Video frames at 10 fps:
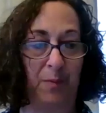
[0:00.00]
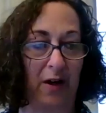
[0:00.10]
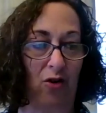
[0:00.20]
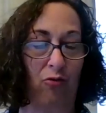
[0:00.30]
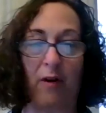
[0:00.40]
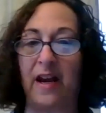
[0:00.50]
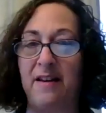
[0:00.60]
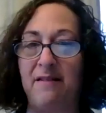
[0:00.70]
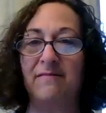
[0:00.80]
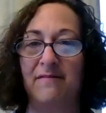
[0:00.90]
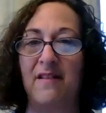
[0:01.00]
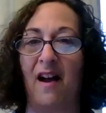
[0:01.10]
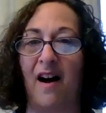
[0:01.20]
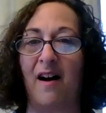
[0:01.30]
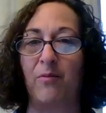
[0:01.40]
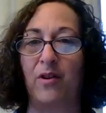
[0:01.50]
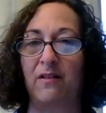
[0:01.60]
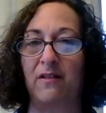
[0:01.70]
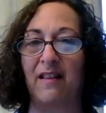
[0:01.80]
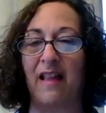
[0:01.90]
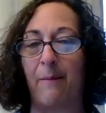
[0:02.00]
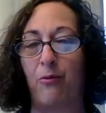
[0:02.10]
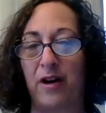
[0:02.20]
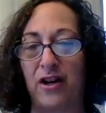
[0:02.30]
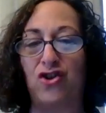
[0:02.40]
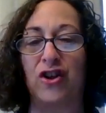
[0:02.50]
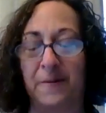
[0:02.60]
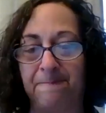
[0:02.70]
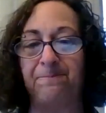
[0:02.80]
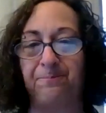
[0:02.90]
been a great um, collaboration.